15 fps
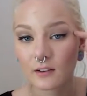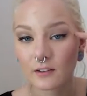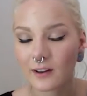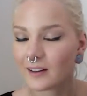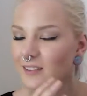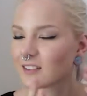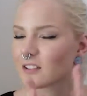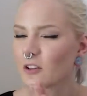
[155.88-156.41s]

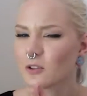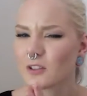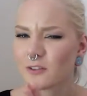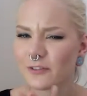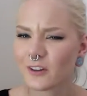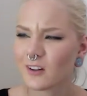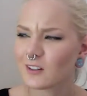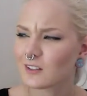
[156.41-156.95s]
so
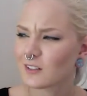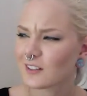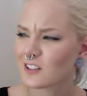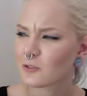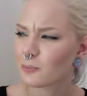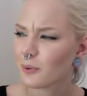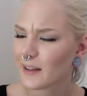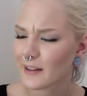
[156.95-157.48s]
difficult to
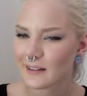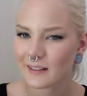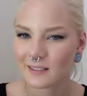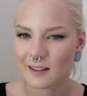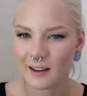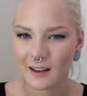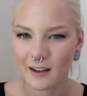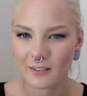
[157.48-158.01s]
explain, because
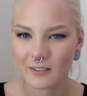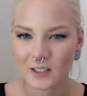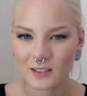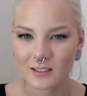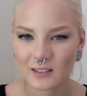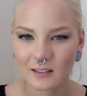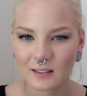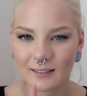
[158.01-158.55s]
I have
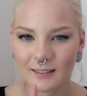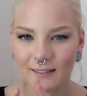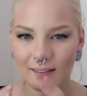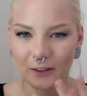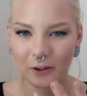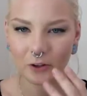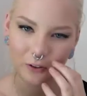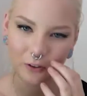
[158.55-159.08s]
just
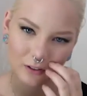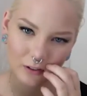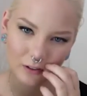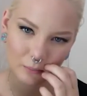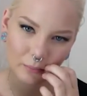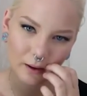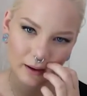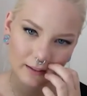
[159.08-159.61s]
learned
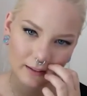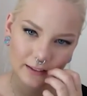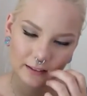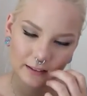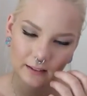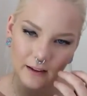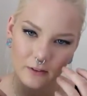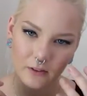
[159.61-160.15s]
by, like,
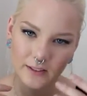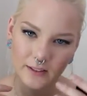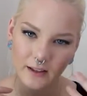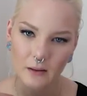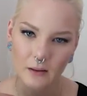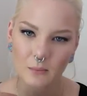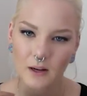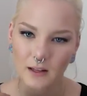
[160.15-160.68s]
every
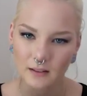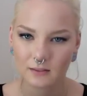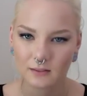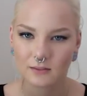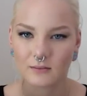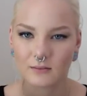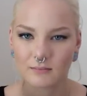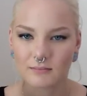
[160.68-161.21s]
time I
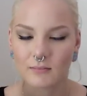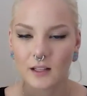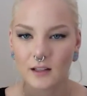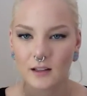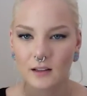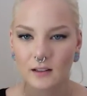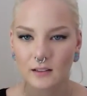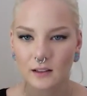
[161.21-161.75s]

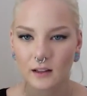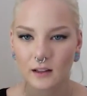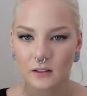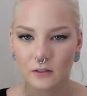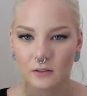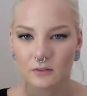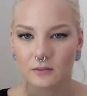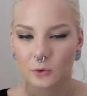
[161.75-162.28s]
kind of
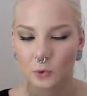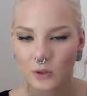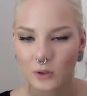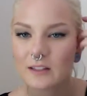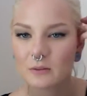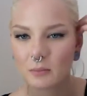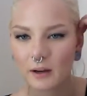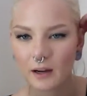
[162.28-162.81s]

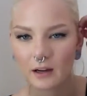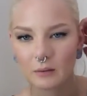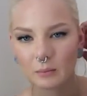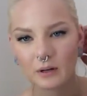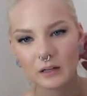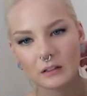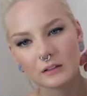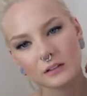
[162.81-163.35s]
tweeze my
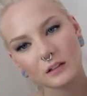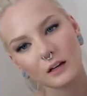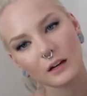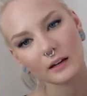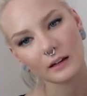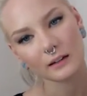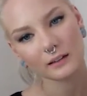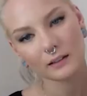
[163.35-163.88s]
eyebrows,
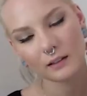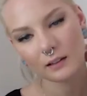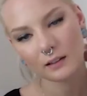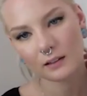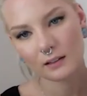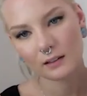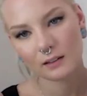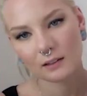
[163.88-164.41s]
I
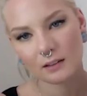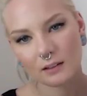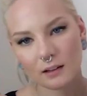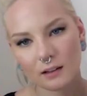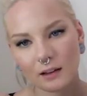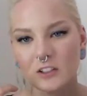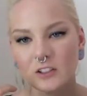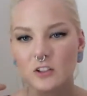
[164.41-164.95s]

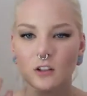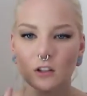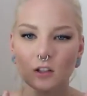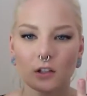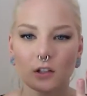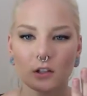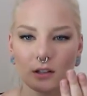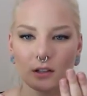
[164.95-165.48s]
just look,
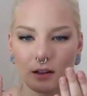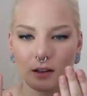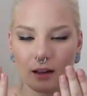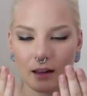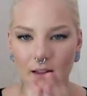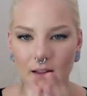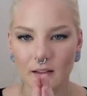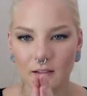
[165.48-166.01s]

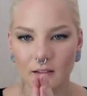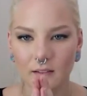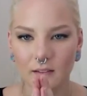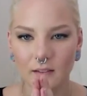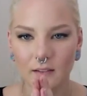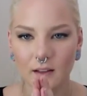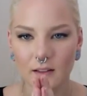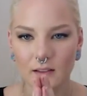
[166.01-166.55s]
and
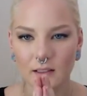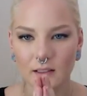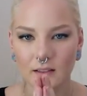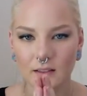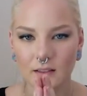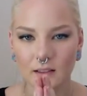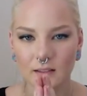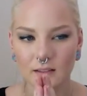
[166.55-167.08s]
I think
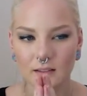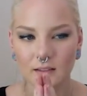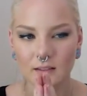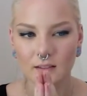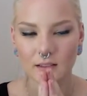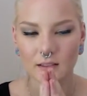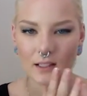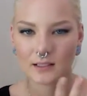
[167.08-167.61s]
that
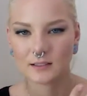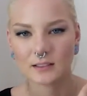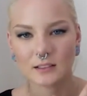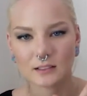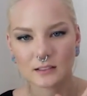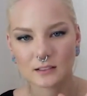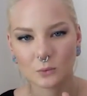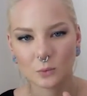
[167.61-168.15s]
this
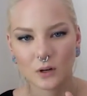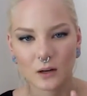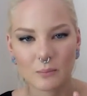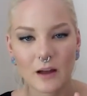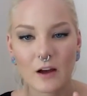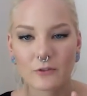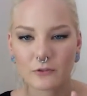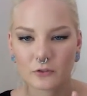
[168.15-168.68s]
is what I'm
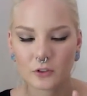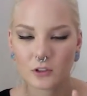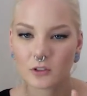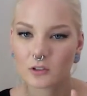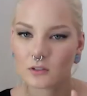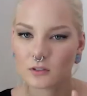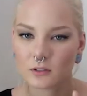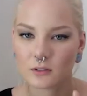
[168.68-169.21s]

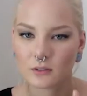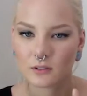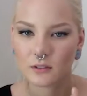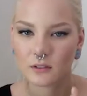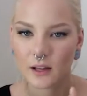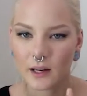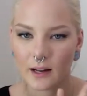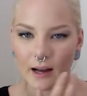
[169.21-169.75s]
after,
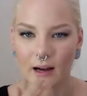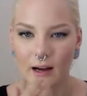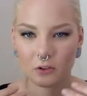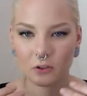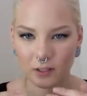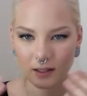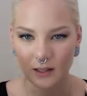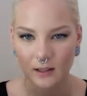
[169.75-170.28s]
and how
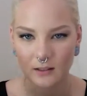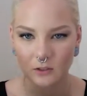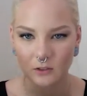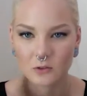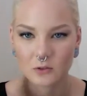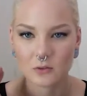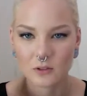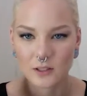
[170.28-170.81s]
can I
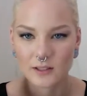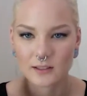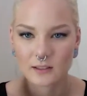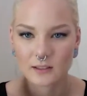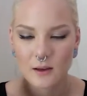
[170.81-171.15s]
do this?